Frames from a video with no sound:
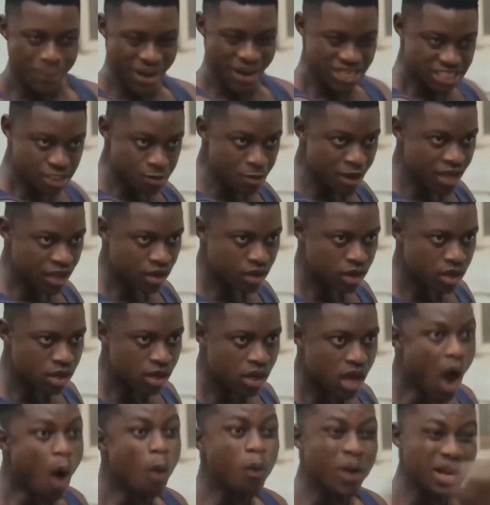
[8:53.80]
Bet me.
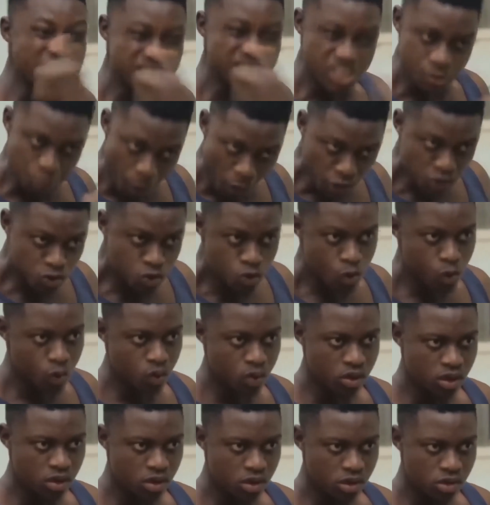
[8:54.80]
I will expose
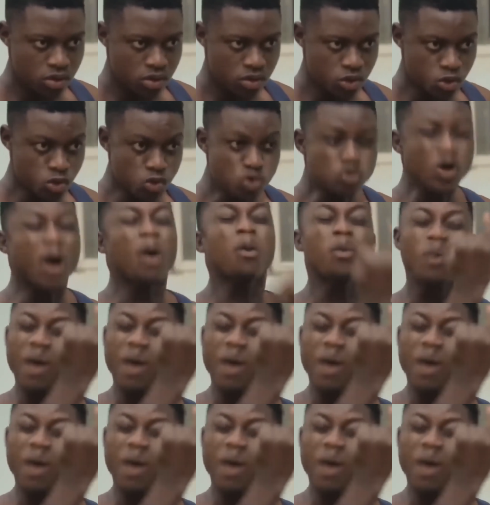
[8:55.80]
you. I